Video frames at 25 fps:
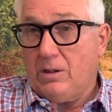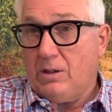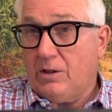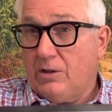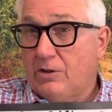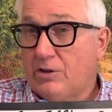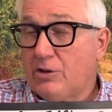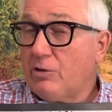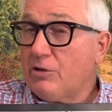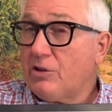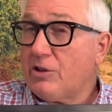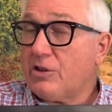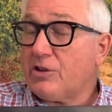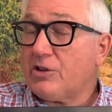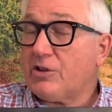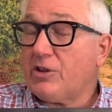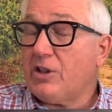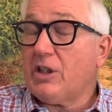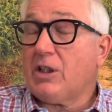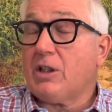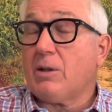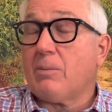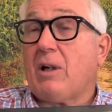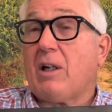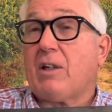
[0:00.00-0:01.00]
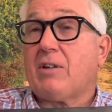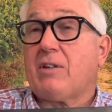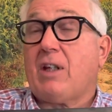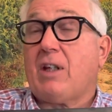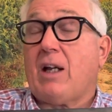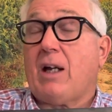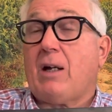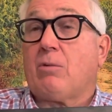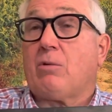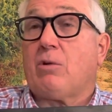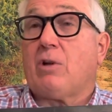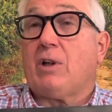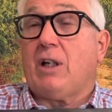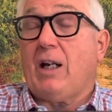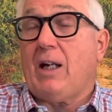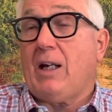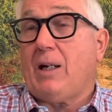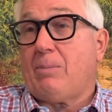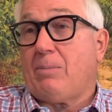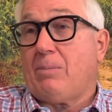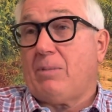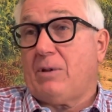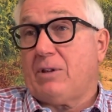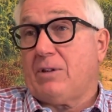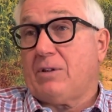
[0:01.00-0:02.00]
so just think about that, what
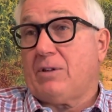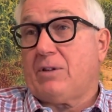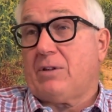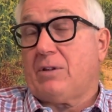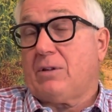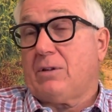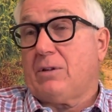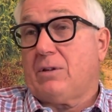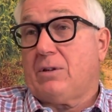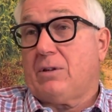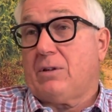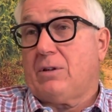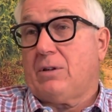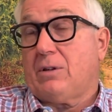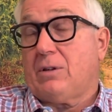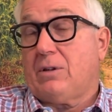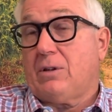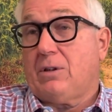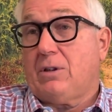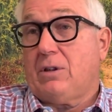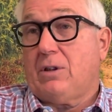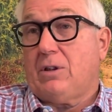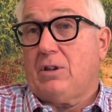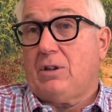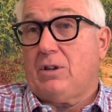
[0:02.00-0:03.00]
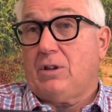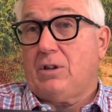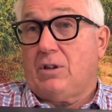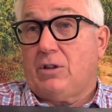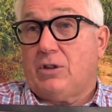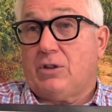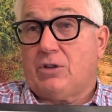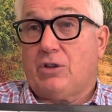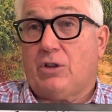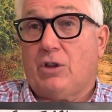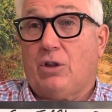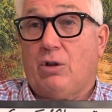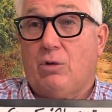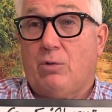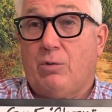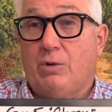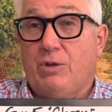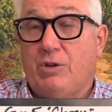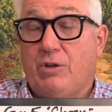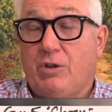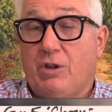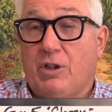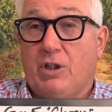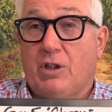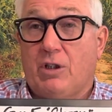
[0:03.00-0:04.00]
happens. So when
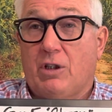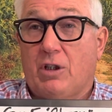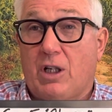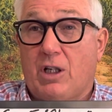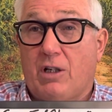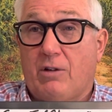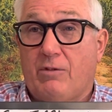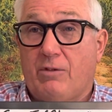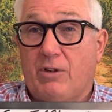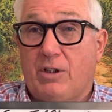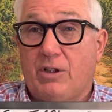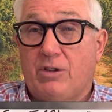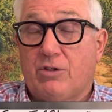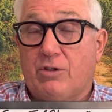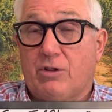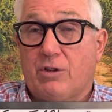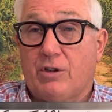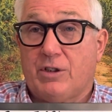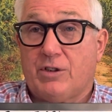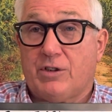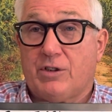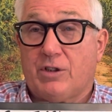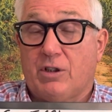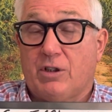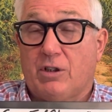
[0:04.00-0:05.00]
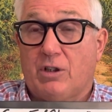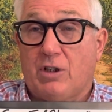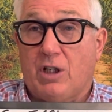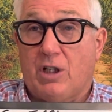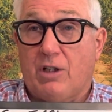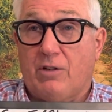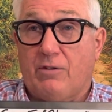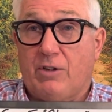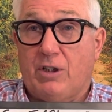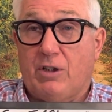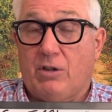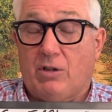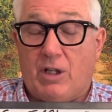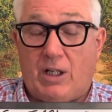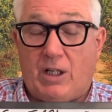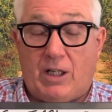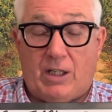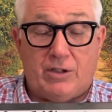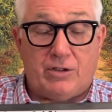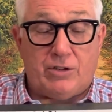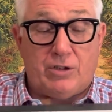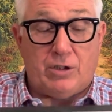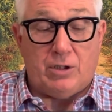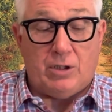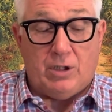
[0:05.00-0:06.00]
you get a lot of entries and a lot of
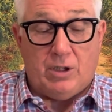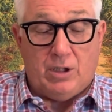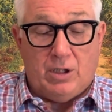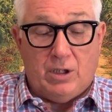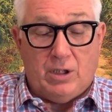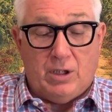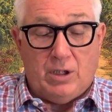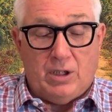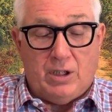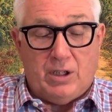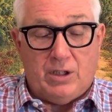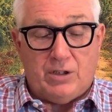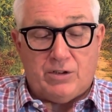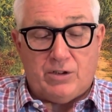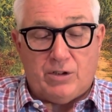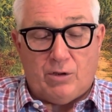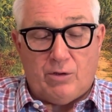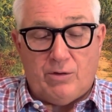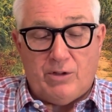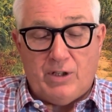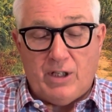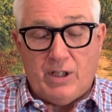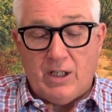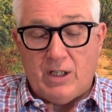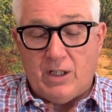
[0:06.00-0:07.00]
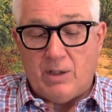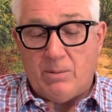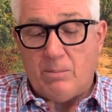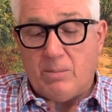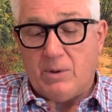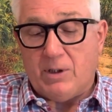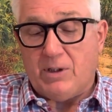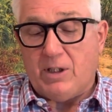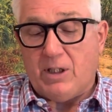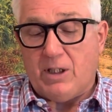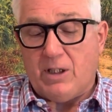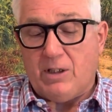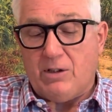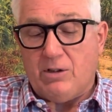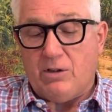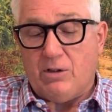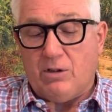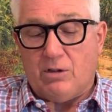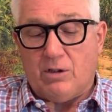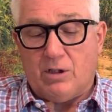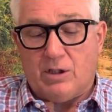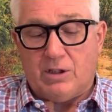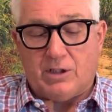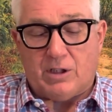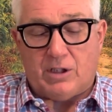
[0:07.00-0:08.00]
interaction. And so then, but then you
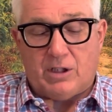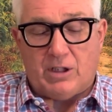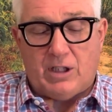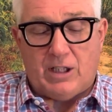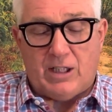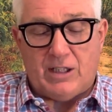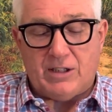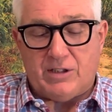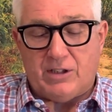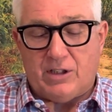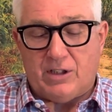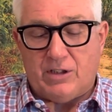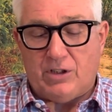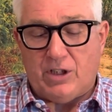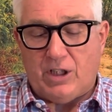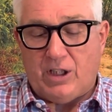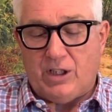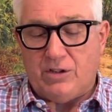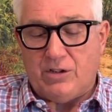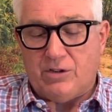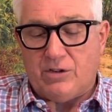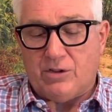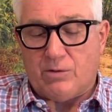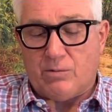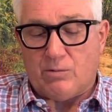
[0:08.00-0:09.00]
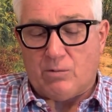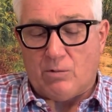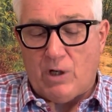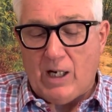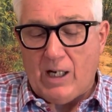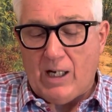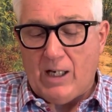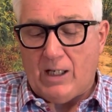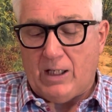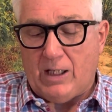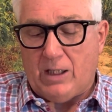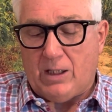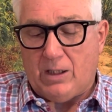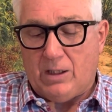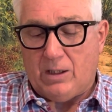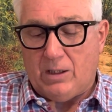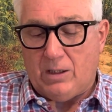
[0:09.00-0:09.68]
look at the classic change in rank,